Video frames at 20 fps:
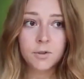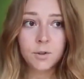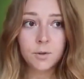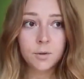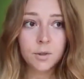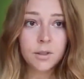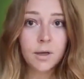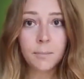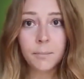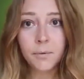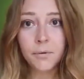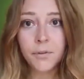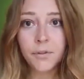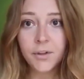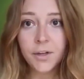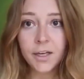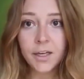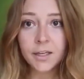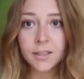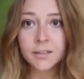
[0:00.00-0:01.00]
do a couple
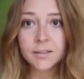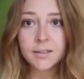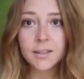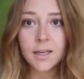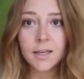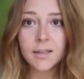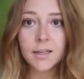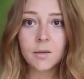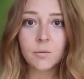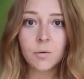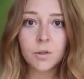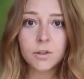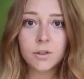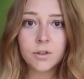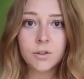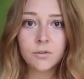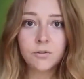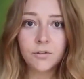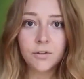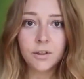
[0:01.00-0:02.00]
things, and then
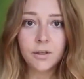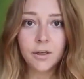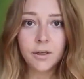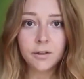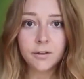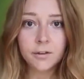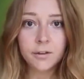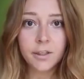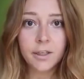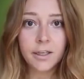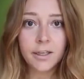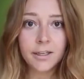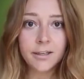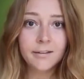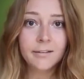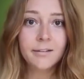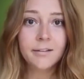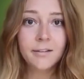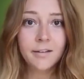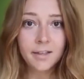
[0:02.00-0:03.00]
once you feel
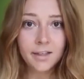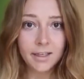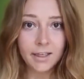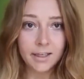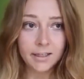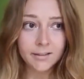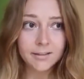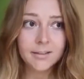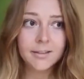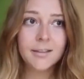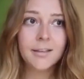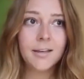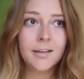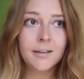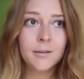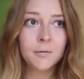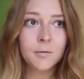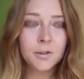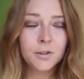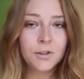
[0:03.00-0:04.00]
hungry, eat.
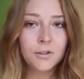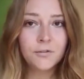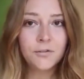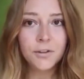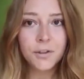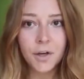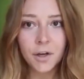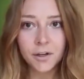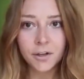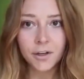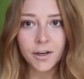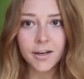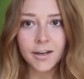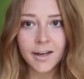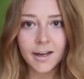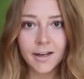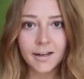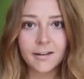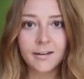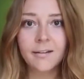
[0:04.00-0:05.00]
And then once you feel hungry
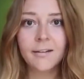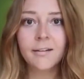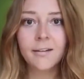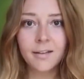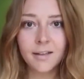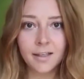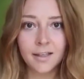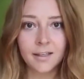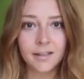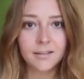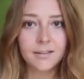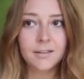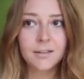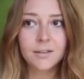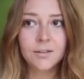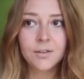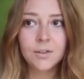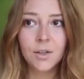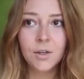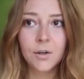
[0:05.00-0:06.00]
again, eat.
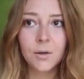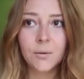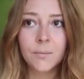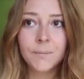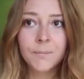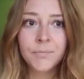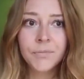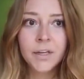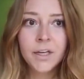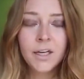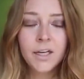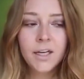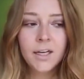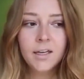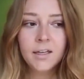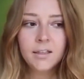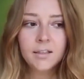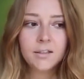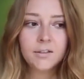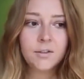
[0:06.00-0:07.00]
So
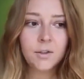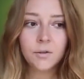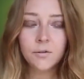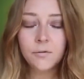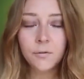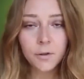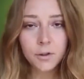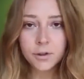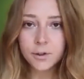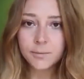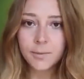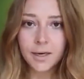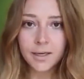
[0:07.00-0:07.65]
don't force